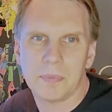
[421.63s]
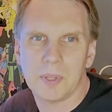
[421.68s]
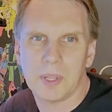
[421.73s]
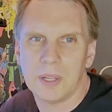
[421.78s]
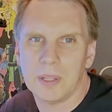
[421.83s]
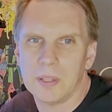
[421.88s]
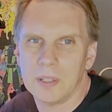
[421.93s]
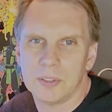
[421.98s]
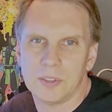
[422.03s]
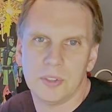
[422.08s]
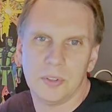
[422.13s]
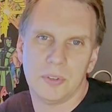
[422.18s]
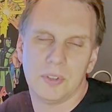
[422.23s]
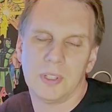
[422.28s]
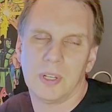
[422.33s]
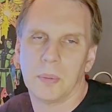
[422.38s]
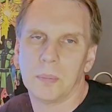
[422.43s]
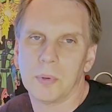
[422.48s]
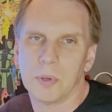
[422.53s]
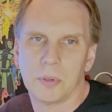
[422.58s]
and it's
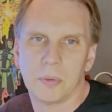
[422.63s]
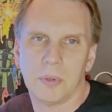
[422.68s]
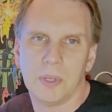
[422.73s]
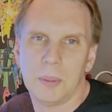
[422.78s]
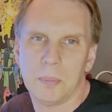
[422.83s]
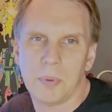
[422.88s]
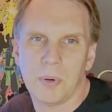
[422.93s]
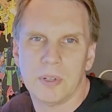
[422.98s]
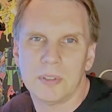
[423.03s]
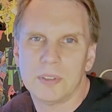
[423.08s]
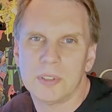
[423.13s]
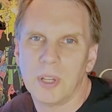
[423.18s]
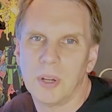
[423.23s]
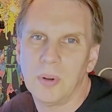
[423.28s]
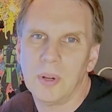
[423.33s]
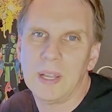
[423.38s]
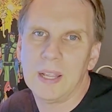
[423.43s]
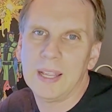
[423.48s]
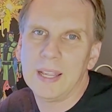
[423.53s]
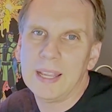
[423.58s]
using up their 3D printer. So
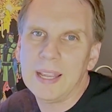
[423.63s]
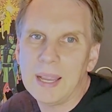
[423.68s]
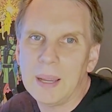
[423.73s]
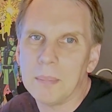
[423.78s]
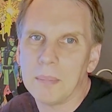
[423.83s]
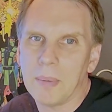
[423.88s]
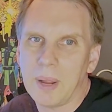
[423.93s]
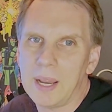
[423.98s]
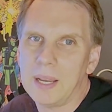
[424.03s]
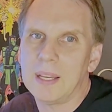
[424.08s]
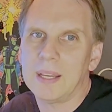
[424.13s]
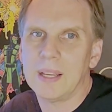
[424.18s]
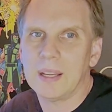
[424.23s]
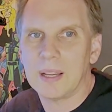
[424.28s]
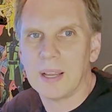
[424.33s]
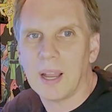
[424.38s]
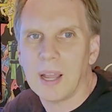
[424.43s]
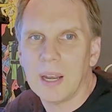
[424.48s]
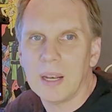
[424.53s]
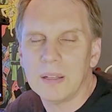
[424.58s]
it might get
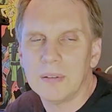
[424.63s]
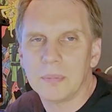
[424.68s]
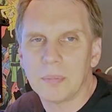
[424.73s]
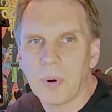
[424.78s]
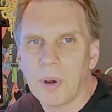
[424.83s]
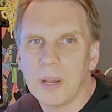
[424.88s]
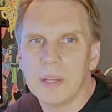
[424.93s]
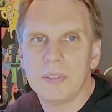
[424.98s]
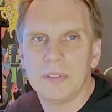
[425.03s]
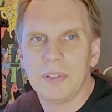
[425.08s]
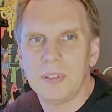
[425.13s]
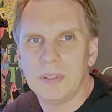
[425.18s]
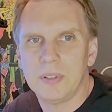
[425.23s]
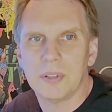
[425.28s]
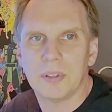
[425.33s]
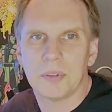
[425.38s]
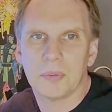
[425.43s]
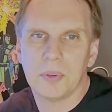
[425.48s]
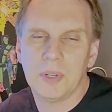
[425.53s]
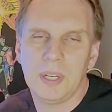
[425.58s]
kind of pricey to
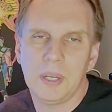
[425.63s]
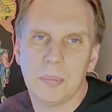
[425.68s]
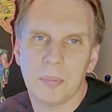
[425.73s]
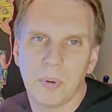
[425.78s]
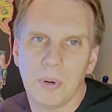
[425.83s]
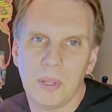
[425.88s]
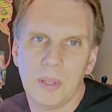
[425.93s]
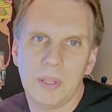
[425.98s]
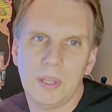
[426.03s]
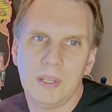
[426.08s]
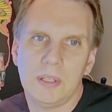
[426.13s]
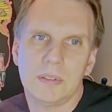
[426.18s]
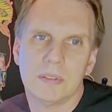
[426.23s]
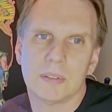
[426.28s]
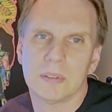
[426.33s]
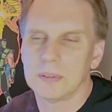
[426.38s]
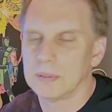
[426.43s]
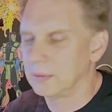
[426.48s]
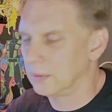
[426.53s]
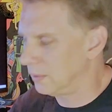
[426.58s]
3D print these,
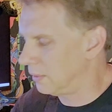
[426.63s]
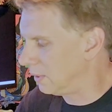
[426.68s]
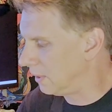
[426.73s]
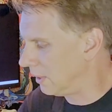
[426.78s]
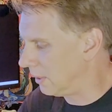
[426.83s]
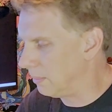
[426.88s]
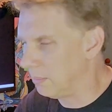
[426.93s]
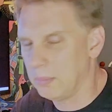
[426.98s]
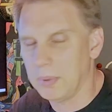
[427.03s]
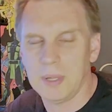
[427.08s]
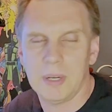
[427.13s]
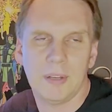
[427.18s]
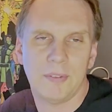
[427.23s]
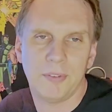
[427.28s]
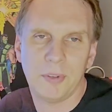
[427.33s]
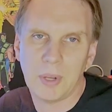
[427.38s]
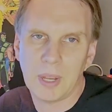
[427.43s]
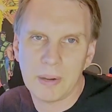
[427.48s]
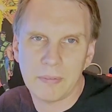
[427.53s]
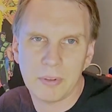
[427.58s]
but if
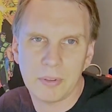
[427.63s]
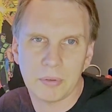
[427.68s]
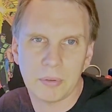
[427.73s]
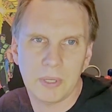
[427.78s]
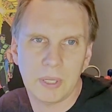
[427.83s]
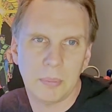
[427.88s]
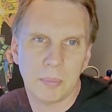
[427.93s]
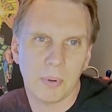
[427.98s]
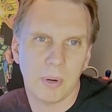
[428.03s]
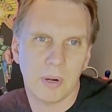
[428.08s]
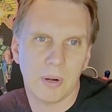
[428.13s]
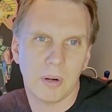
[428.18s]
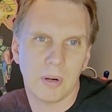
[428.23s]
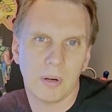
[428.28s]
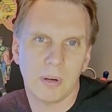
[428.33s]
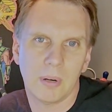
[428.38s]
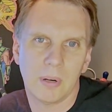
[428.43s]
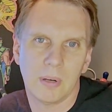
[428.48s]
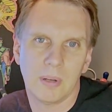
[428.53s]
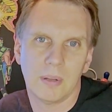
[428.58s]
you have a 3D printer,
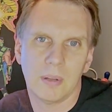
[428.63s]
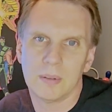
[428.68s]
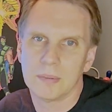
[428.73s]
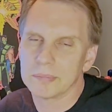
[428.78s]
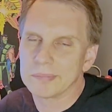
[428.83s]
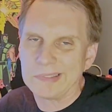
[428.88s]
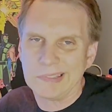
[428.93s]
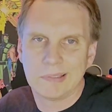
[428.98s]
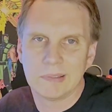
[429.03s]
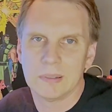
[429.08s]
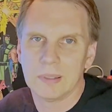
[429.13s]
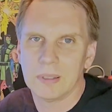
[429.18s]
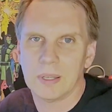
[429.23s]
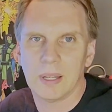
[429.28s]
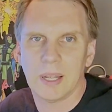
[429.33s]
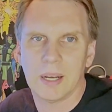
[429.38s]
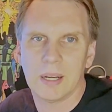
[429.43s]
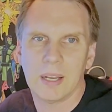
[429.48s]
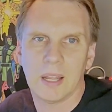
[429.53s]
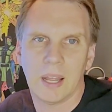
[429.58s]

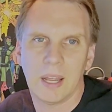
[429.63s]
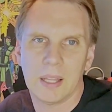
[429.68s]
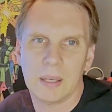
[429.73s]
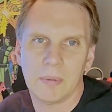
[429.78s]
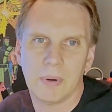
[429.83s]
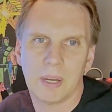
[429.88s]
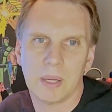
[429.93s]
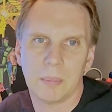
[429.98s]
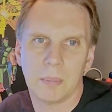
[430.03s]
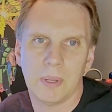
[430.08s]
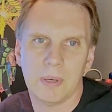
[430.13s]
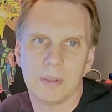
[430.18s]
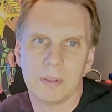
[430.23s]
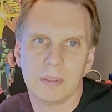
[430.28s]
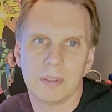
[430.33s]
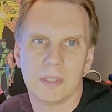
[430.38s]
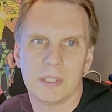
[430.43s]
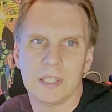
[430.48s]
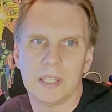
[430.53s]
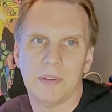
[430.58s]
I'd highly recommend
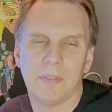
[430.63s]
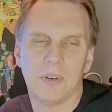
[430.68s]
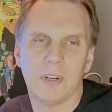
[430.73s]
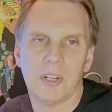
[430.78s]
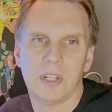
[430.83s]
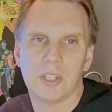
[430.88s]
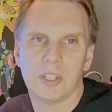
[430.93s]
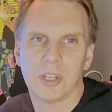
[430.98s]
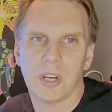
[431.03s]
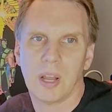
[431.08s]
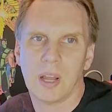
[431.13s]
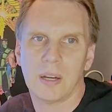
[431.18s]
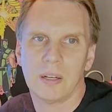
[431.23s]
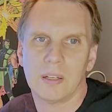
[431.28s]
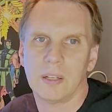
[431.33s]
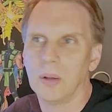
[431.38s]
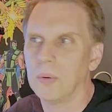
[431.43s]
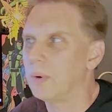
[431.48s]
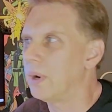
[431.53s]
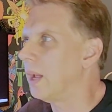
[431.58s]
giving it a shot,
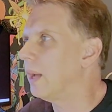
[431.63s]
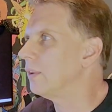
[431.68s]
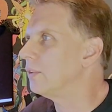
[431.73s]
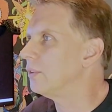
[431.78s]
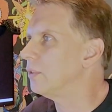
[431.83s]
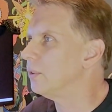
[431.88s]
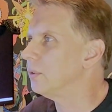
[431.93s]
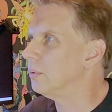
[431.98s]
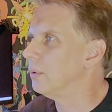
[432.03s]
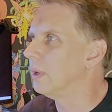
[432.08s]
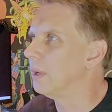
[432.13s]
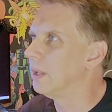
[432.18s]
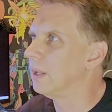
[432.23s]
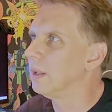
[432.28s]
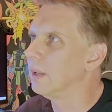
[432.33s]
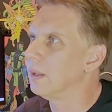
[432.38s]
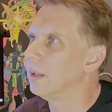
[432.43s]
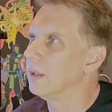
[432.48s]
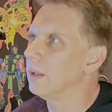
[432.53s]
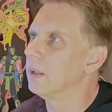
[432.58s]
going out to,
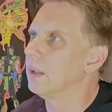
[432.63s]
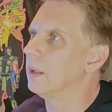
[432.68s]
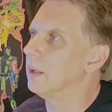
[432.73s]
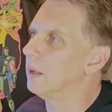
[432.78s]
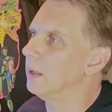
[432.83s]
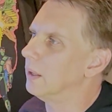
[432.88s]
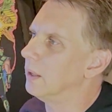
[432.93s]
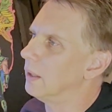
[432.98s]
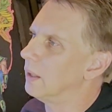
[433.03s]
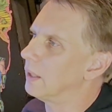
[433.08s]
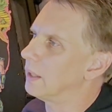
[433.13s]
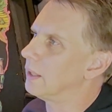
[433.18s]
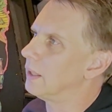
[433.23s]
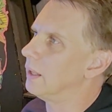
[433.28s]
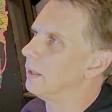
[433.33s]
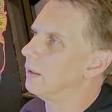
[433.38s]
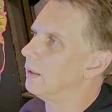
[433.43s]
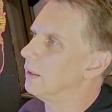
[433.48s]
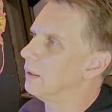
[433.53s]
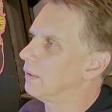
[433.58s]

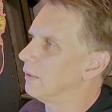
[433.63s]
again,